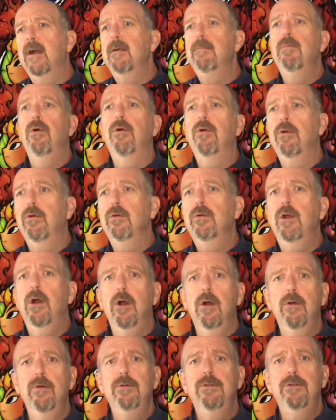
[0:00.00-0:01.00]
moral
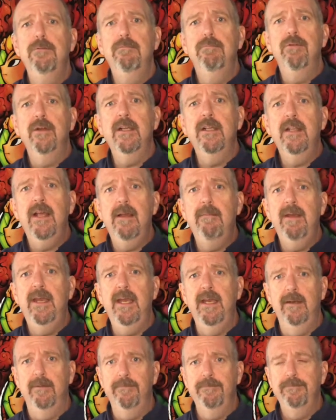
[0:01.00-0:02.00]
code to bring them
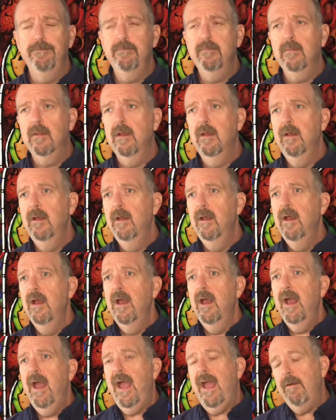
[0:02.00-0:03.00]
in.
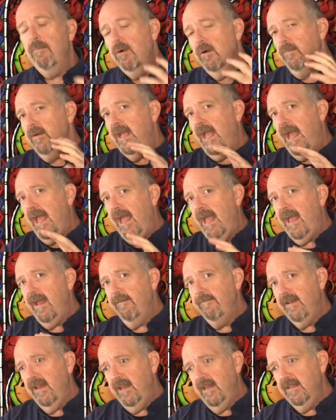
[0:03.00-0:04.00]
And what we
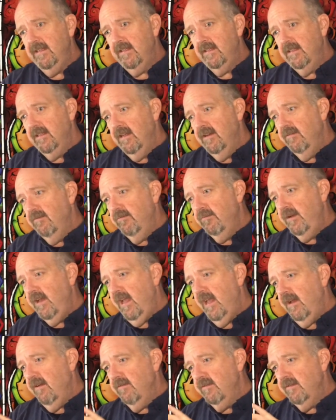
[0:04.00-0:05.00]
have is we
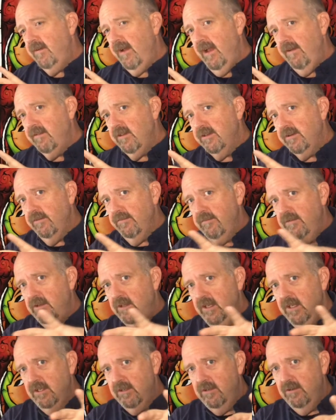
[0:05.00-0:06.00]
have this sort of
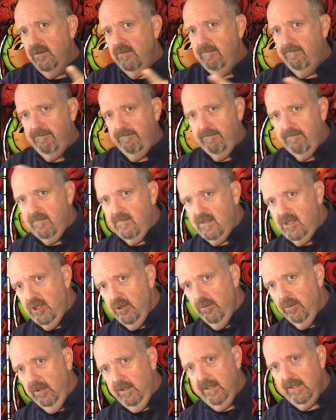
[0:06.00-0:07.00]
this
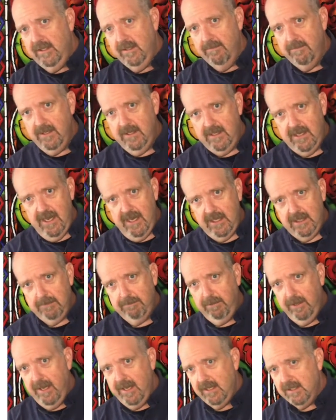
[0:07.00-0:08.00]
dualism that takes
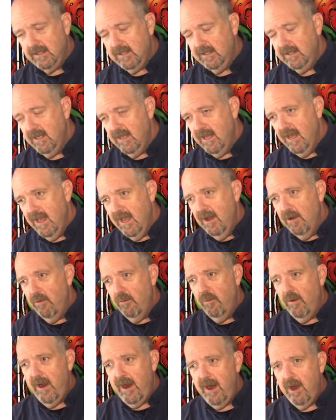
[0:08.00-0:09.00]
place
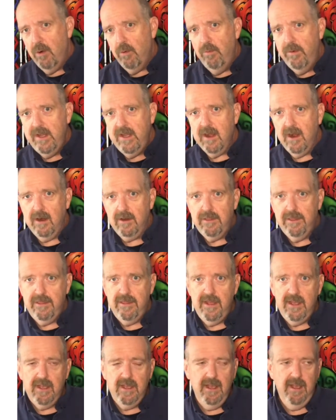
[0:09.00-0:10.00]
where we are
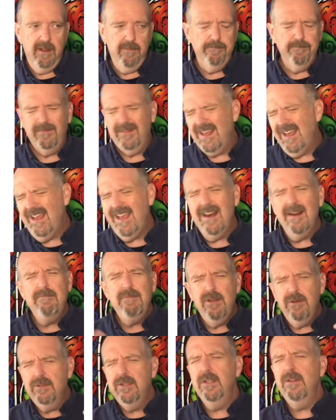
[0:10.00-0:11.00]
thinking, again, I'm
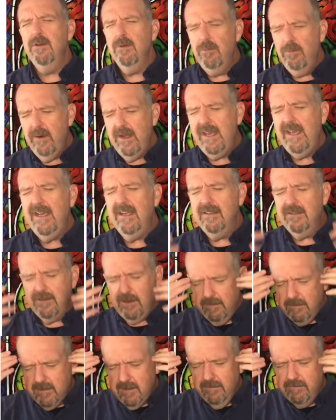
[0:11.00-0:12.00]
using the we in
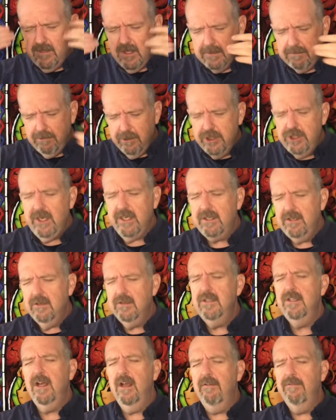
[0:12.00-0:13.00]
terms of just project
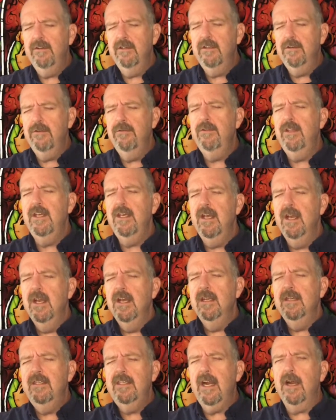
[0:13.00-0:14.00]
yourself into the
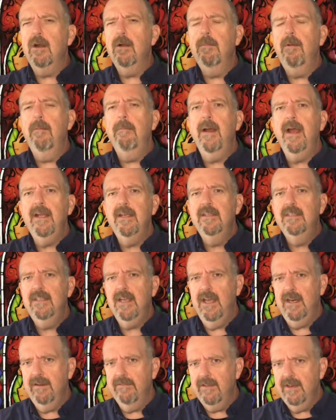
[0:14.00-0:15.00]
terrible
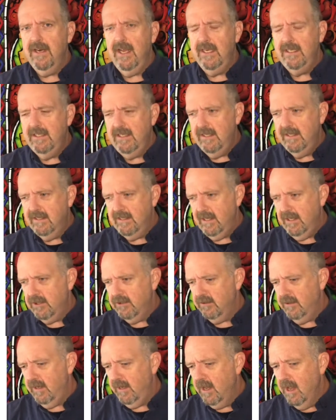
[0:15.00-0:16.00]
mindset of the 19th
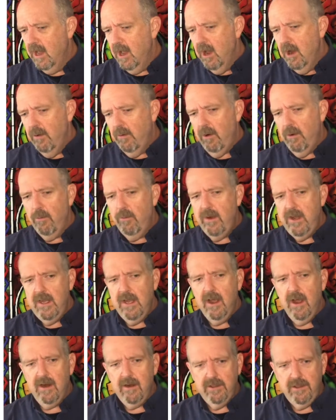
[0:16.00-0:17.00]
century, where we
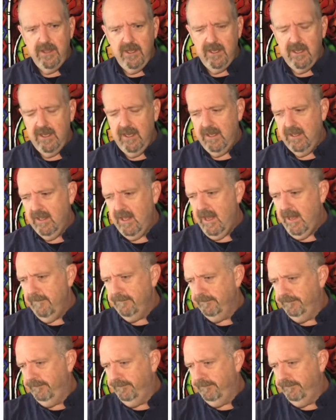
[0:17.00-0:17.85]
are thinking that